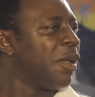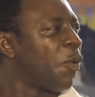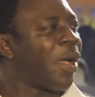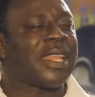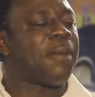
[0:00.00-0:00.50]

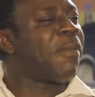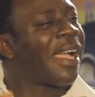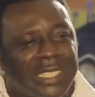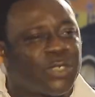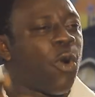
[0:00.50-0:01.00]
When the
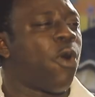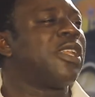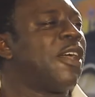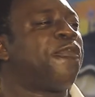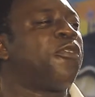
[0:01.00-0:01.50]
match go,
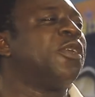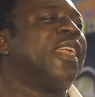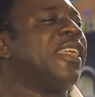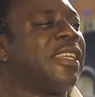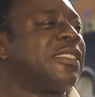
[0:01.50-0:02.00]
the food
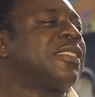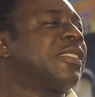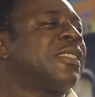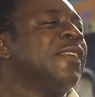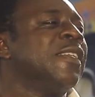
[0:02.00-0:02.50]

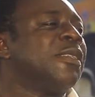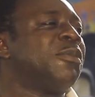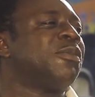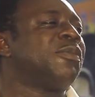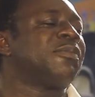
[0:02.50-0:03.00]
is...
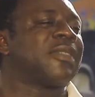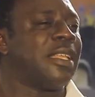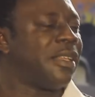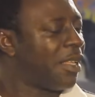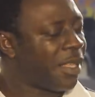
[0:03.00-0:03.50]

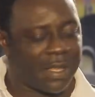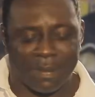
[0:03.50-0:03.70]
Oh,